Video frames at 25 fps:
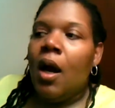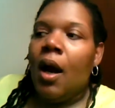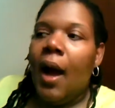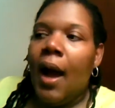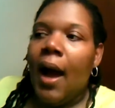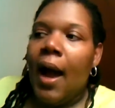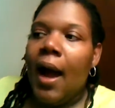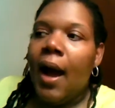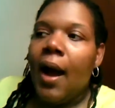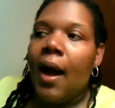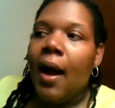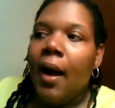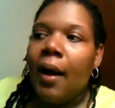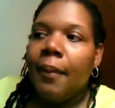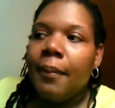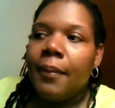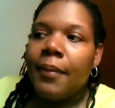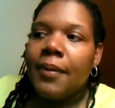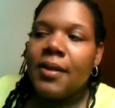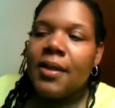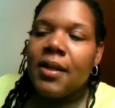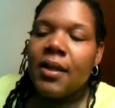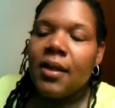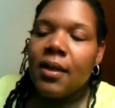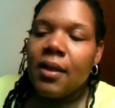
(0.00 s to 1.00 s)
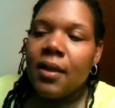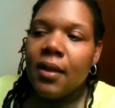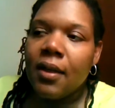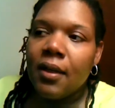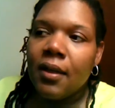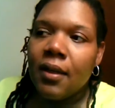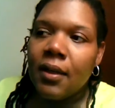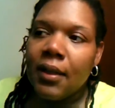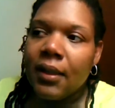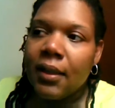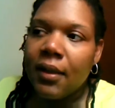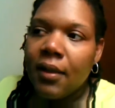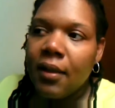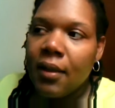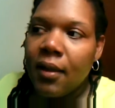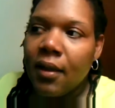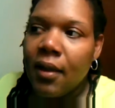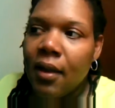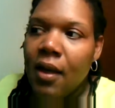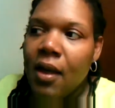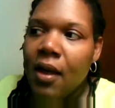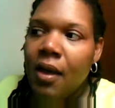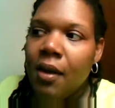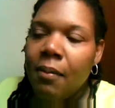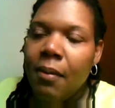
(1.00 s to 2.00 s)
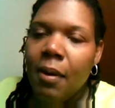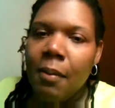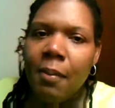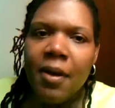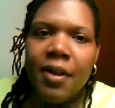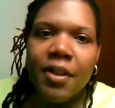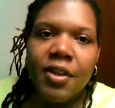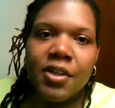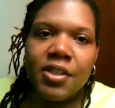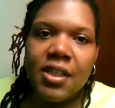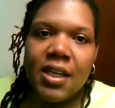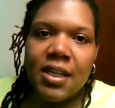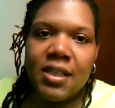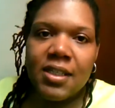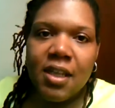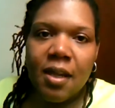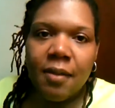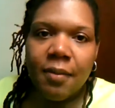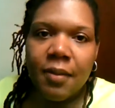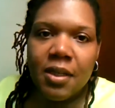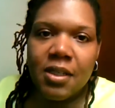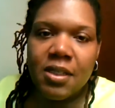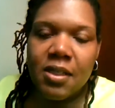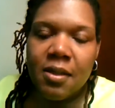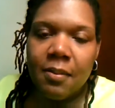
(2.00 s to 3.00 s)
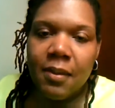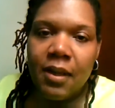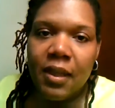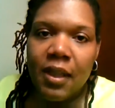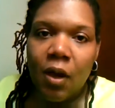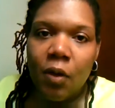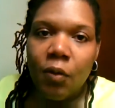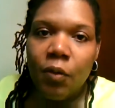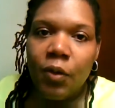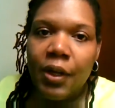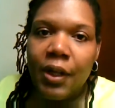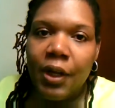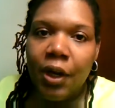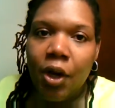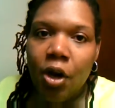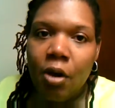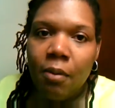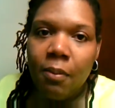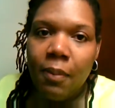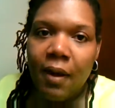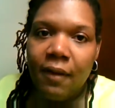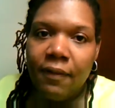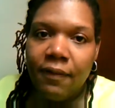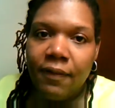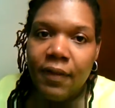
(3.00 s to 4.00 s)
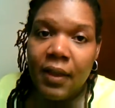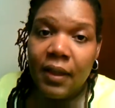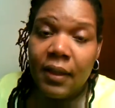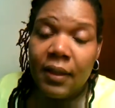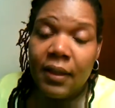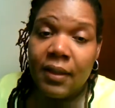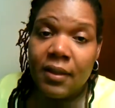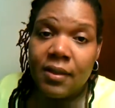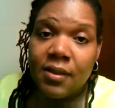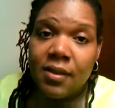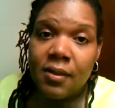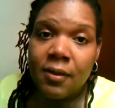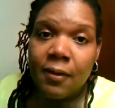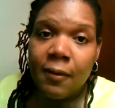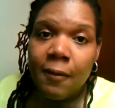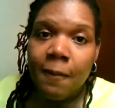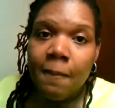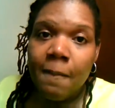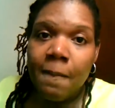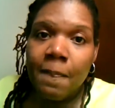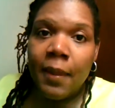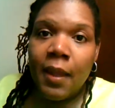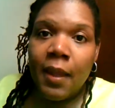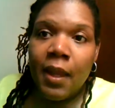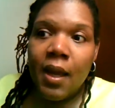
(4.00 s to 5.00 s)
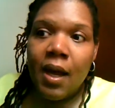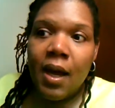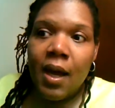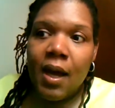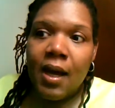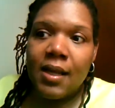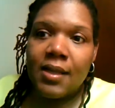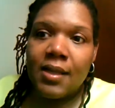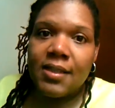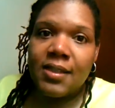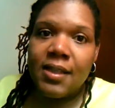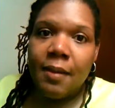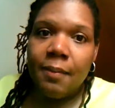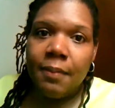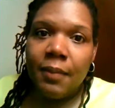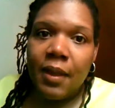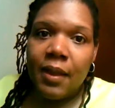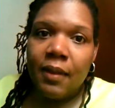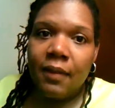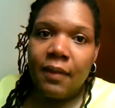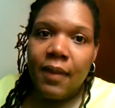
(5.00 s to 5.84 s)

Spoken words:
My mother said something to me that really hurt my feelings, something